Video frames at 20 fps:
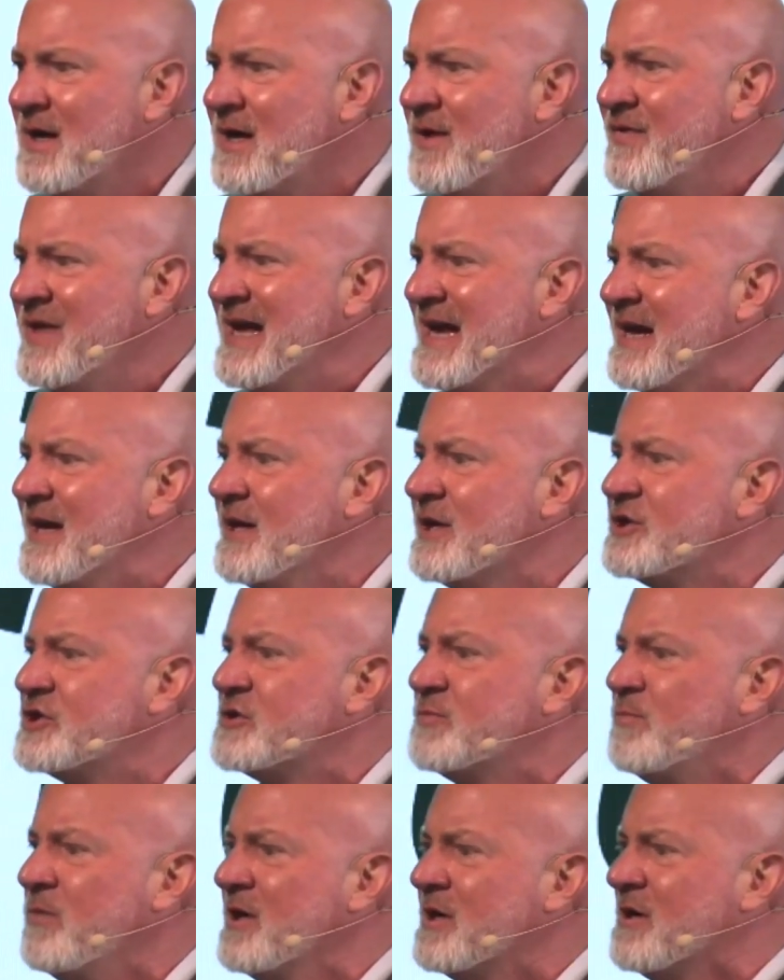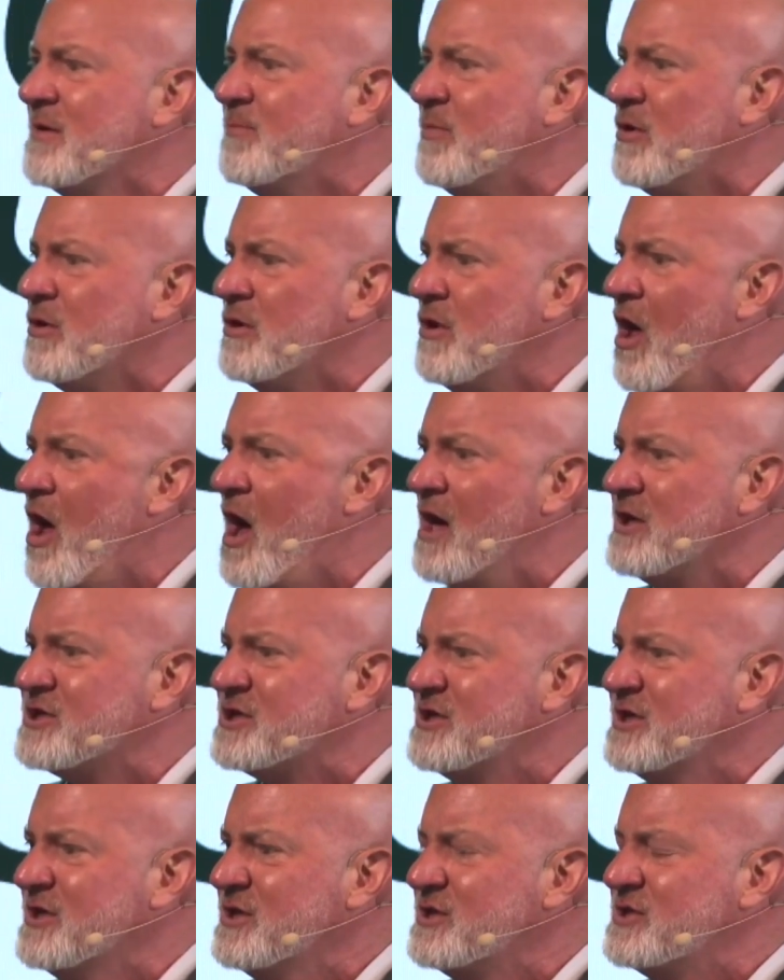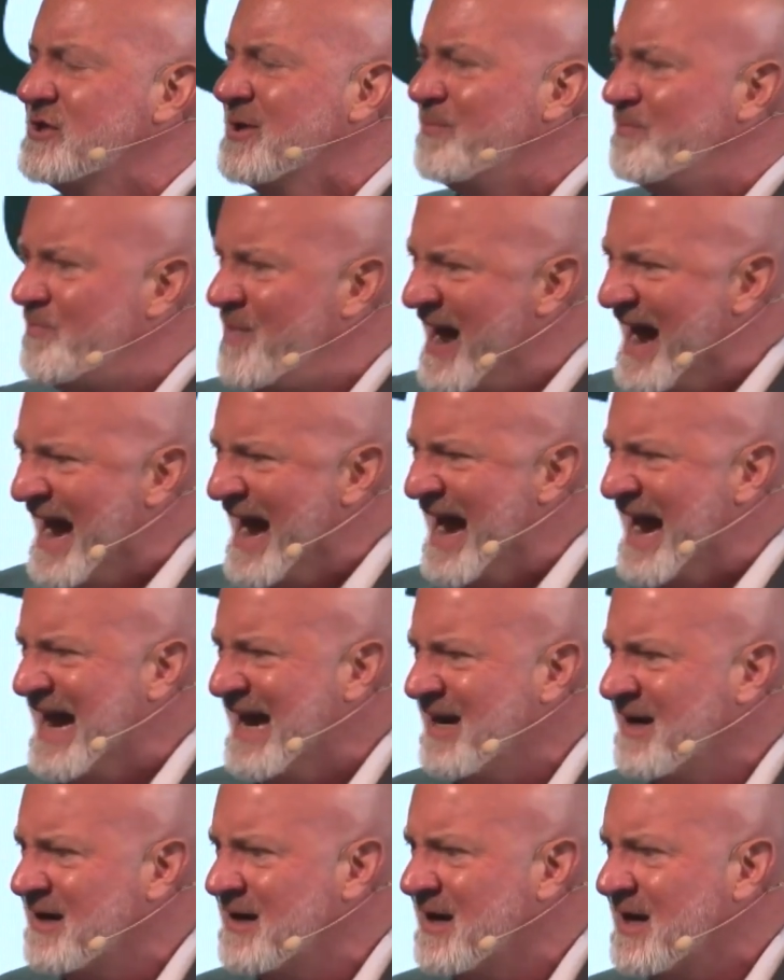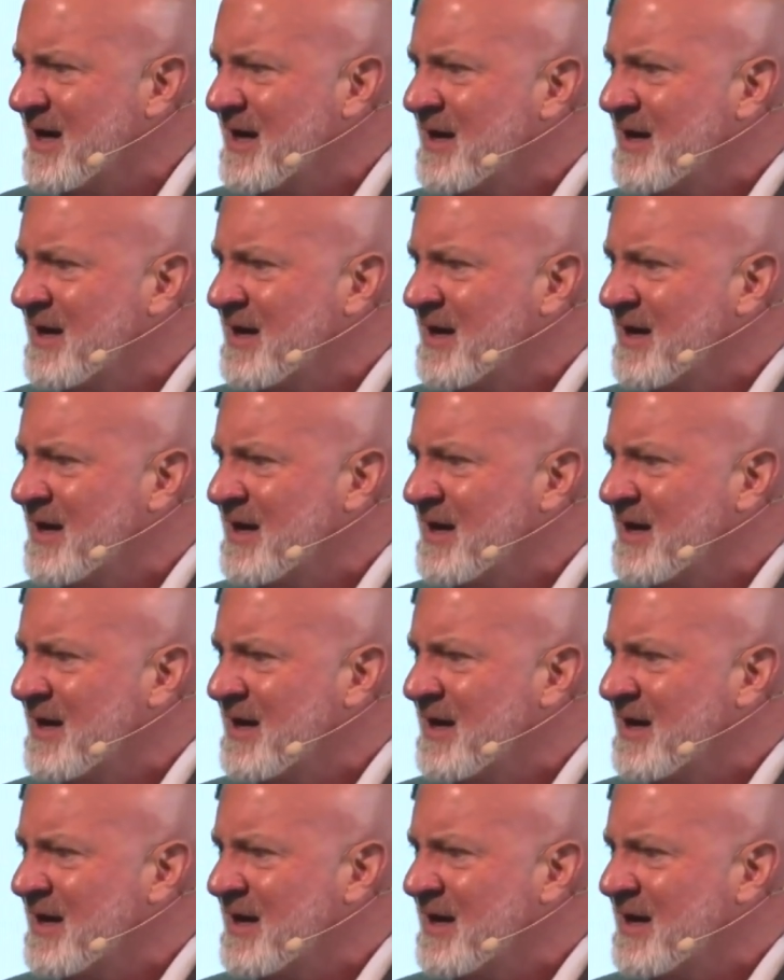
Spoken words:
the inexplicable losses, the pain.